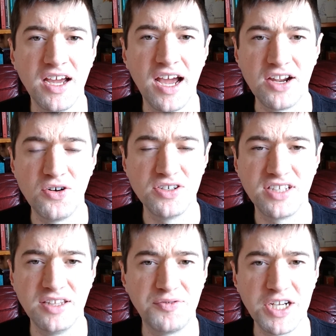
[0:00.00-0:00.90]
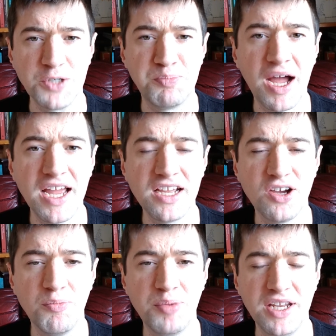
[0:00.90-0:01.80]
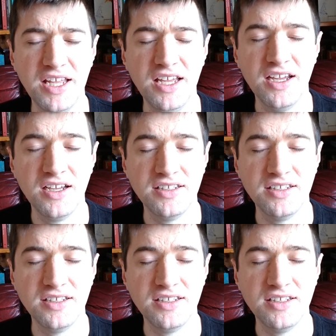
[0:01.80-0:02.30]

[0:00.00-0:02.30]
and costing the French buying company